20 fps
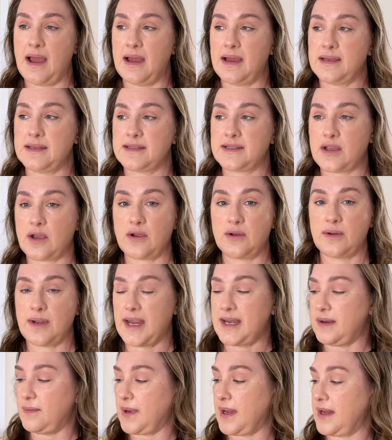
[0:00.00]
So
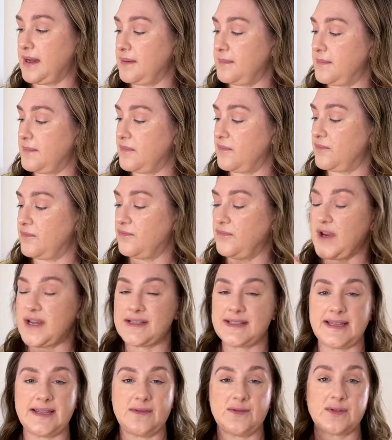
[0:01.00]
anyway, Rare
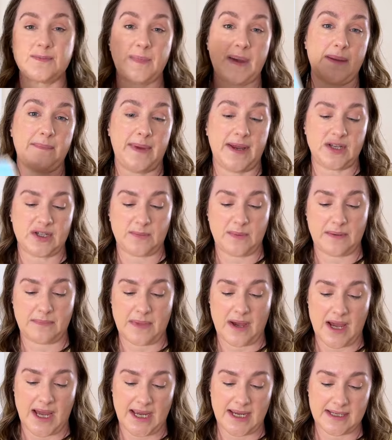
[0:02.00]
Singles by Benjamin
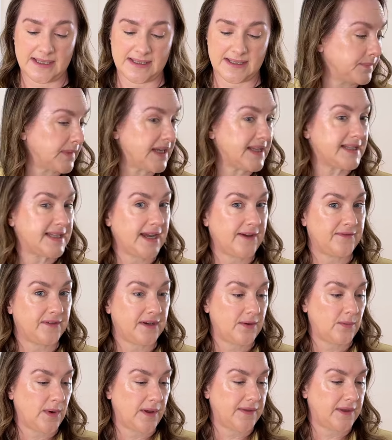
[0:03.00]
Myers is definitely
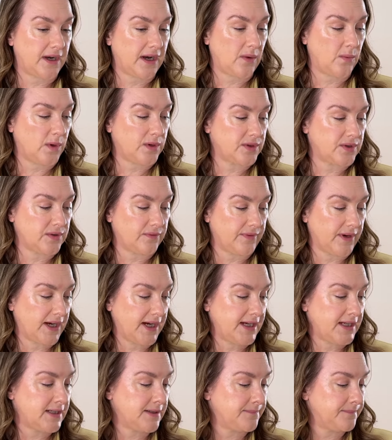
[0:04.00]
one that I want to
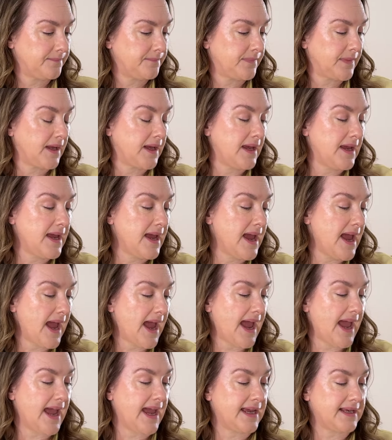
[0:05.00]
read.
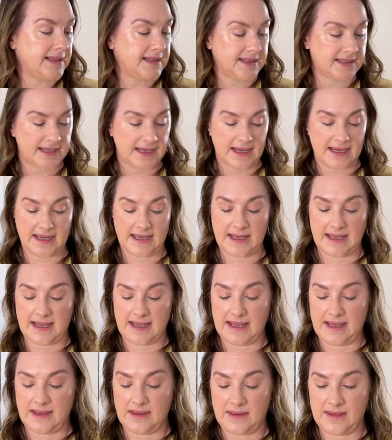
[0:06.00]
And
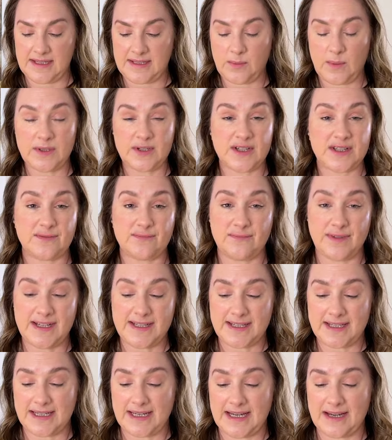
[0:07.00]
this one just
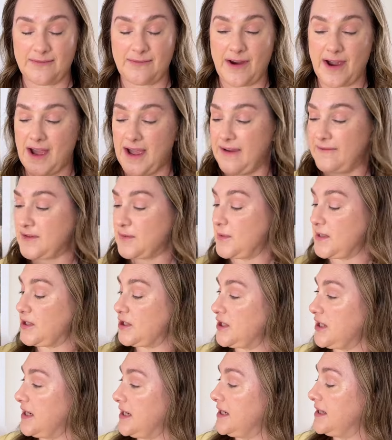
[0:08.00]
recently arrived, which
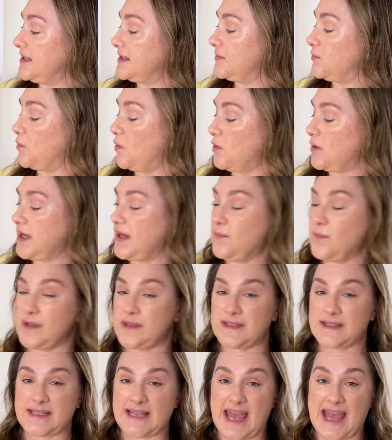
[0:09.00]
is Walking with
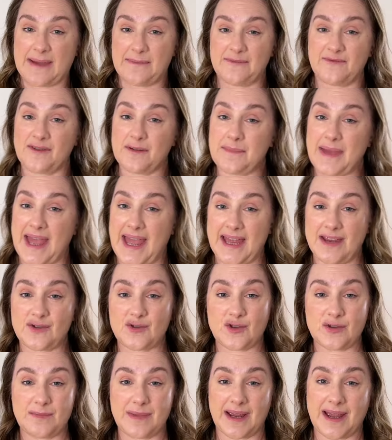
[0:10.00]
Sam from
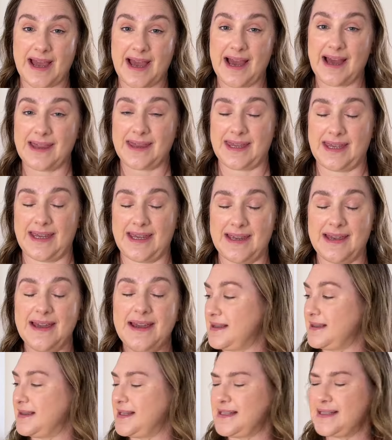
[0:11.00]
Andrew McCarthy.
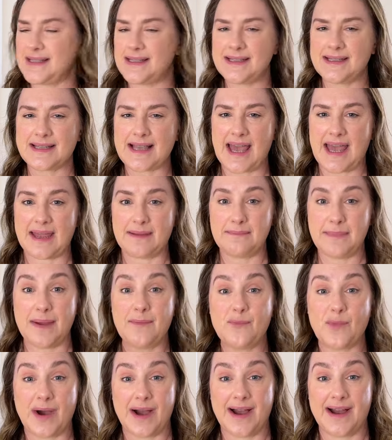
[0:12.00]
This is a
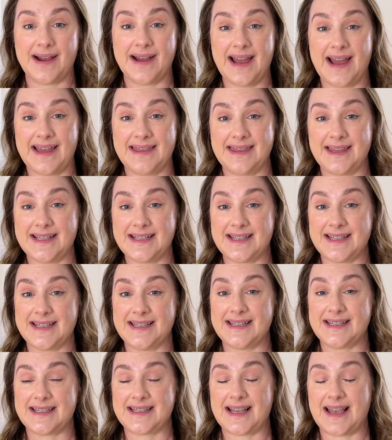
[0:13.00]
memoir and this
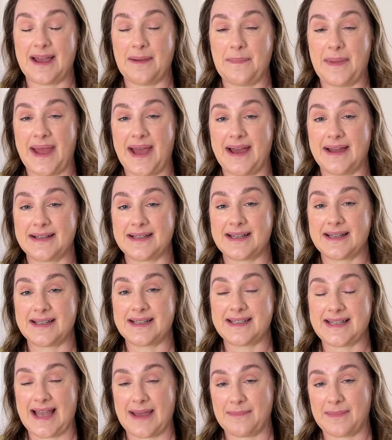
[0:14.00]
is about
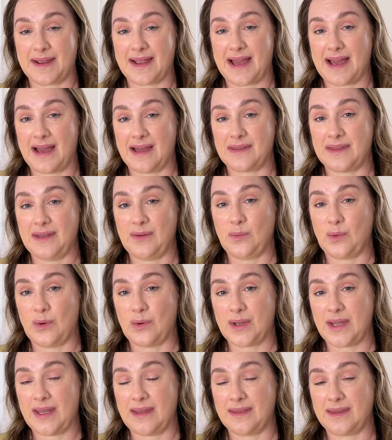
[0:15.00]
Sam McCarthy
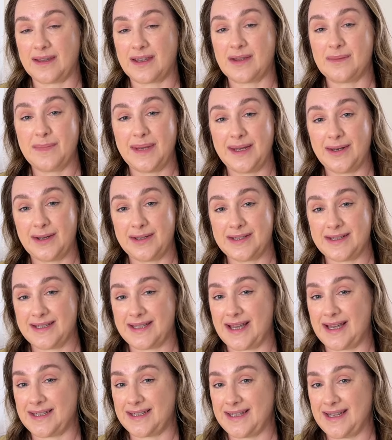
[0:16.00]
walking the Camino de
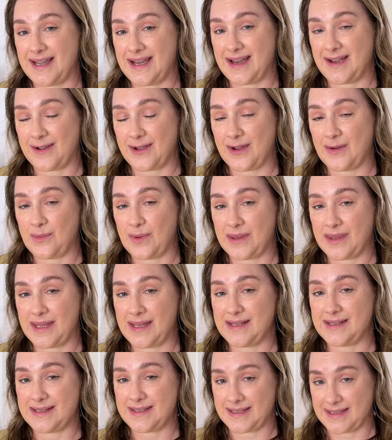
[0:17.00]
Santiago with
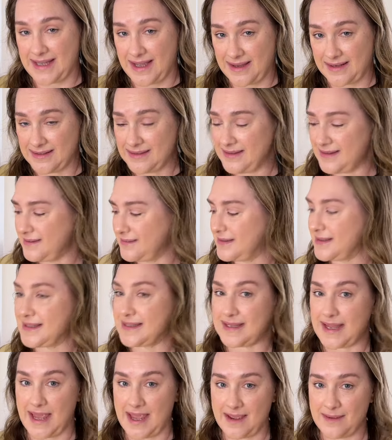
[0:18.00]
his son,
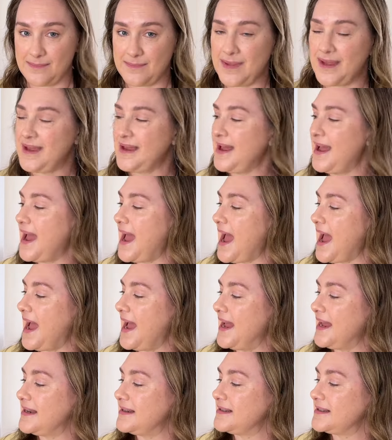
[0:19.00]
Sam,
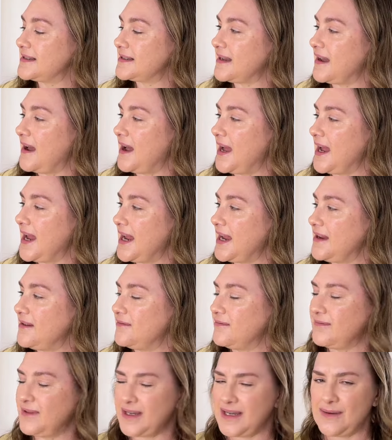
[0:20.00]
And I
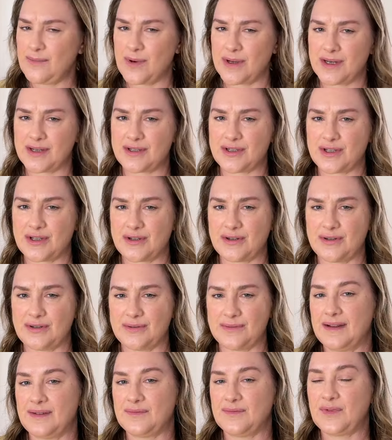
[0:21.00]
really wanted
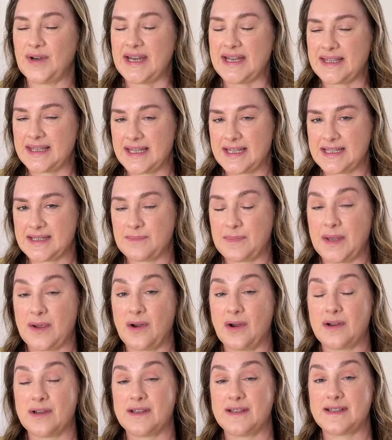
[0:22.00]
to read this
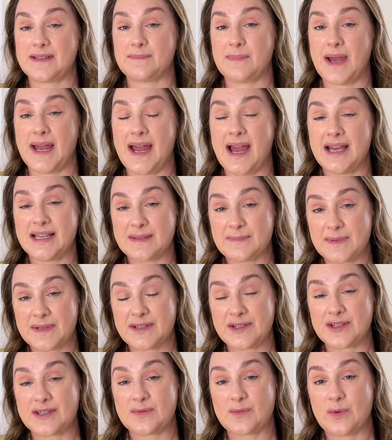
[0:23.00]
because my husband
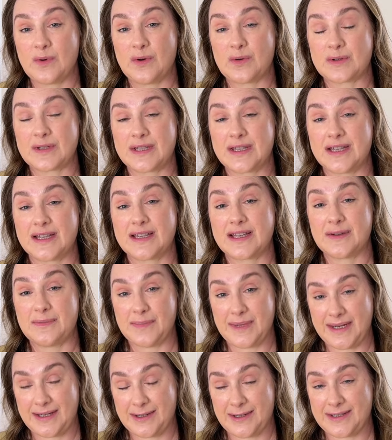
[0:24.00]
just walked the
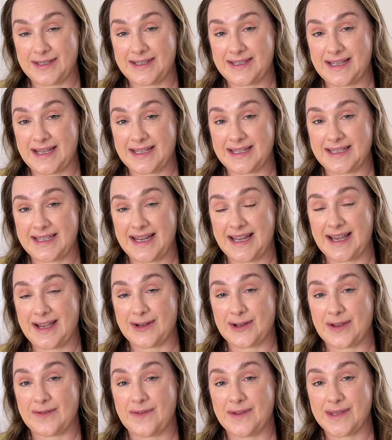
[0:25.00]
Camino de
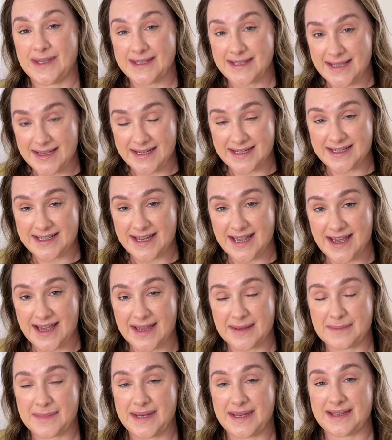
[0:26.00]
Santiago for the second
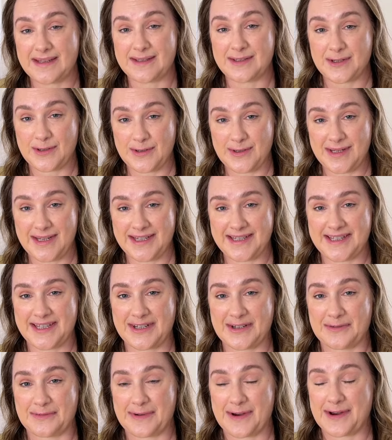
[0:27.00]
time in 2 years in
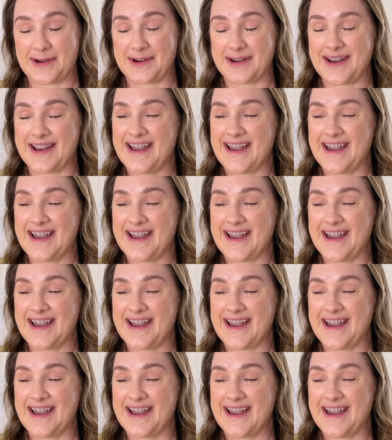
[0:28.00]
a row.